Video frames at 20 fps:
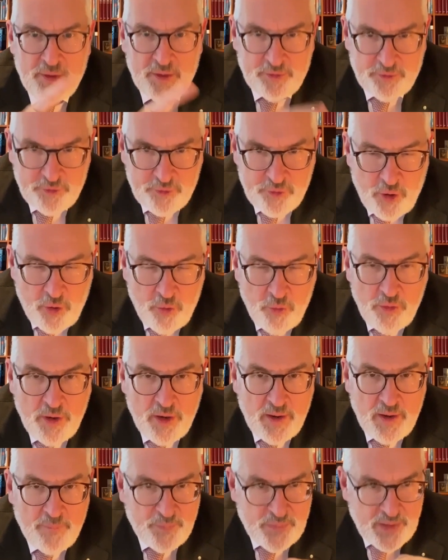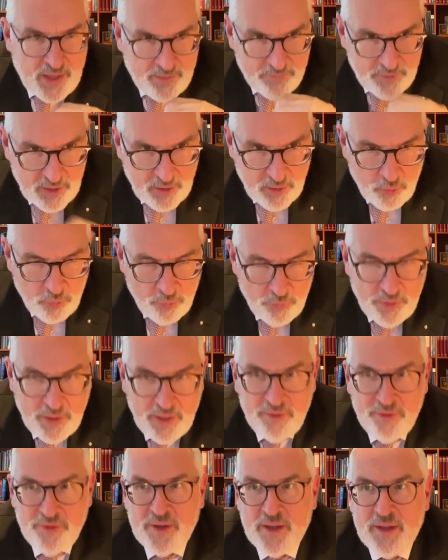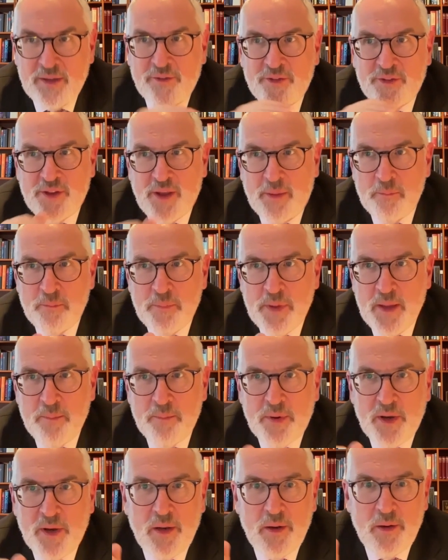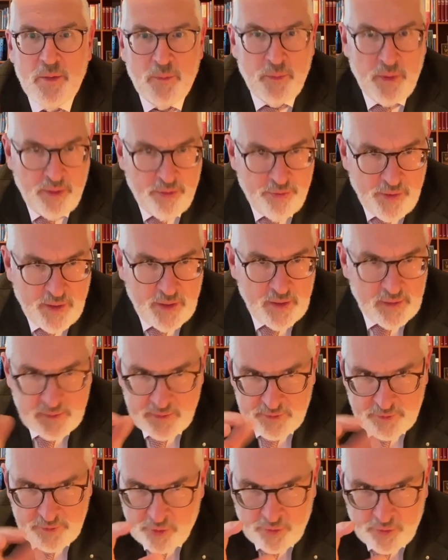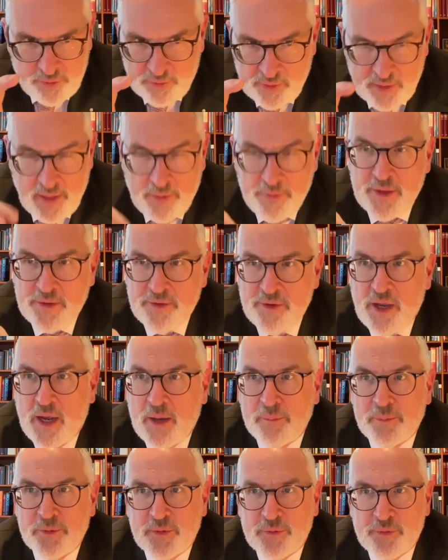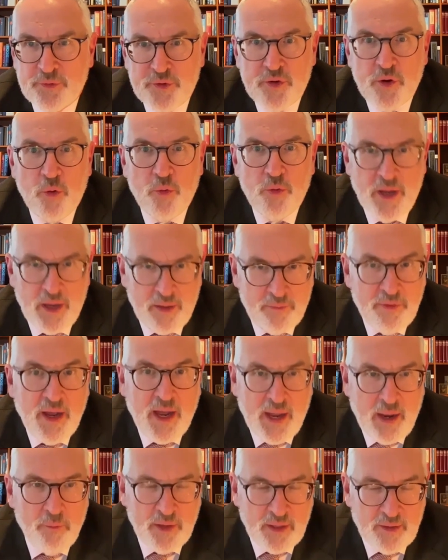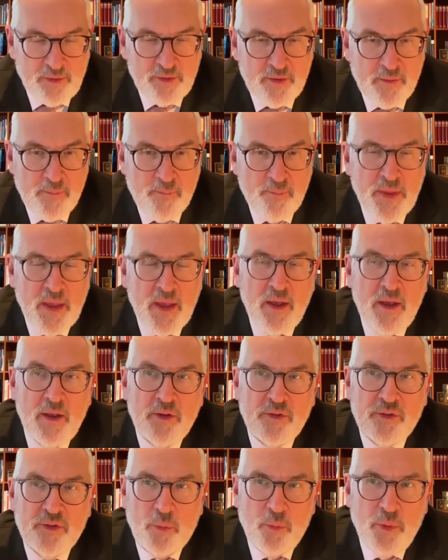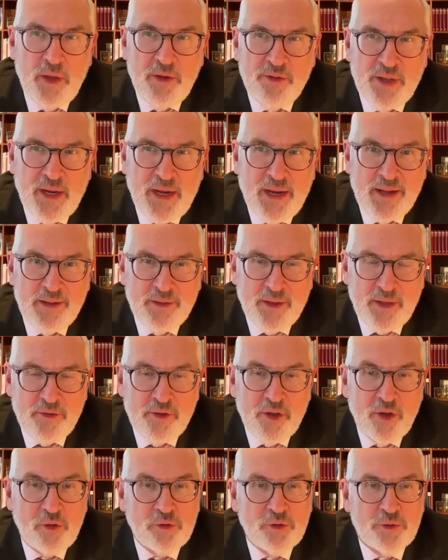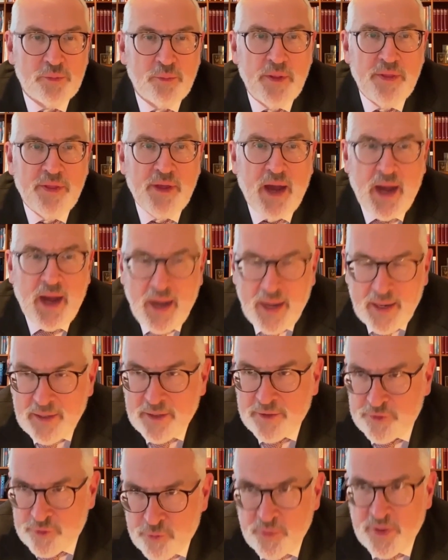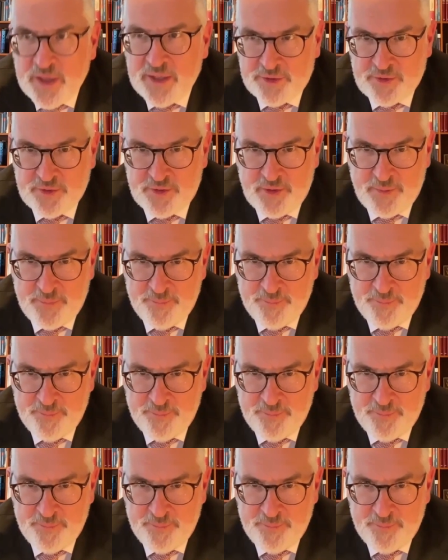a stroke, have a low risk, and some people with certain other types of stroke have a high risk. So we selected those with the highest risk.